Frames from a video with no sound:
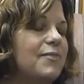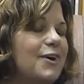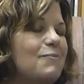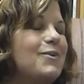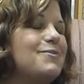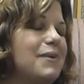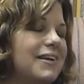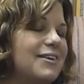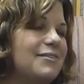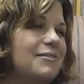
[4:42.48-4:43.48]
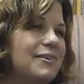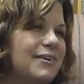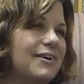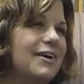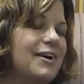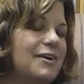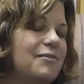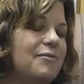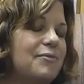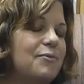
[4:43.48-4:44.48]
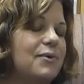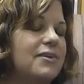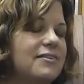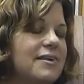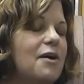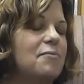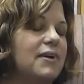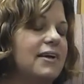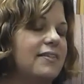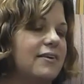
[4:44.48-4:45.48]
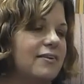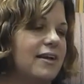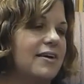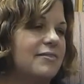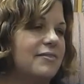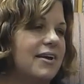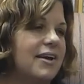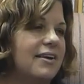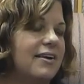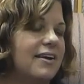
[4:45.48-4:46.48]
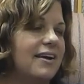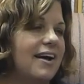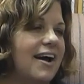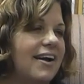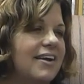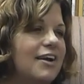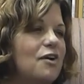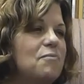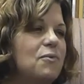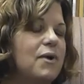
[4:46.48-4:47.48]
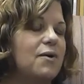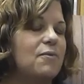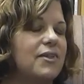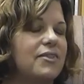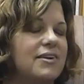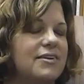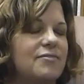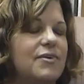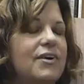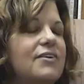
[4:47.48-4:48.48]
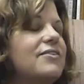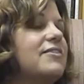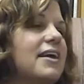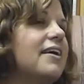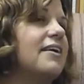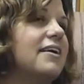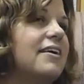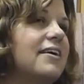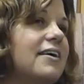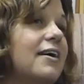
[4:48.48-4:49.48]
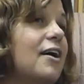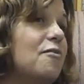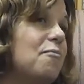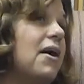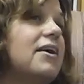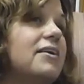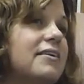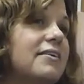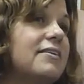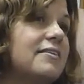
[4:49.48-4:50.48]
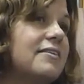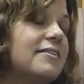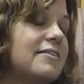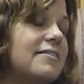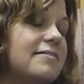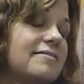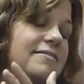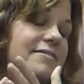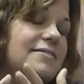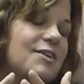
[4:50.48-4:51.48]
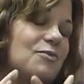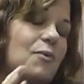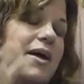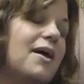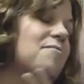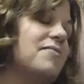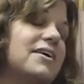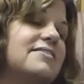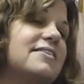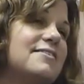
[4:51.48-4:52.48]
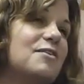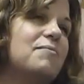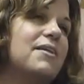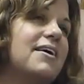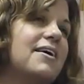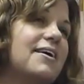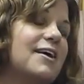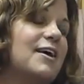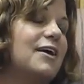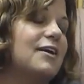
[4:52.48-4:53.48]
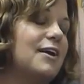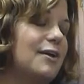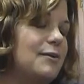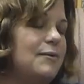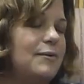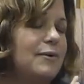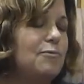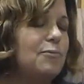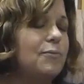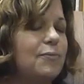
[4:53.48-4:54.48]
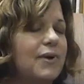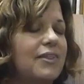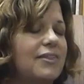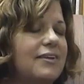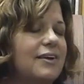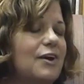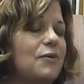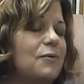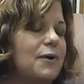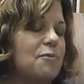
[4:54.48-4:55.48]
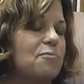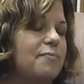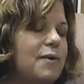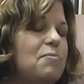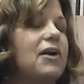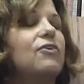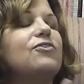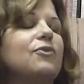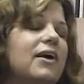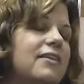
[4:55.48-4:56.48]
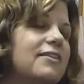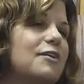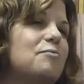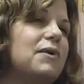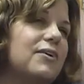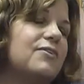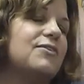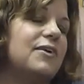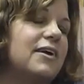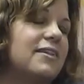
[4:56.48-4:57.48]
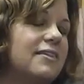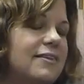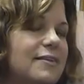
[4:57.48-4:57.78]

their perspective of what's happening in their life, and I can come away with a different understanding of my way I'm facing something, and with, you know, a better strength, a bigger strength.